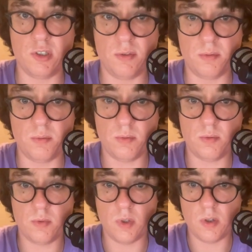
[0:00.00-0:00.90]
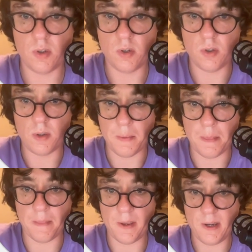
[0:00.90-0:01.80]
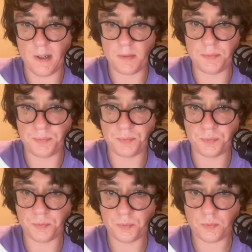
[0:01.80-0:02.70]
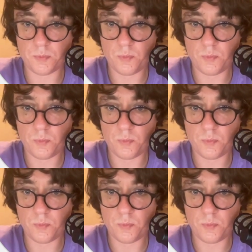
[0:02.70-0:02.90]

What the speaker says: upon login. Let's call it immediately.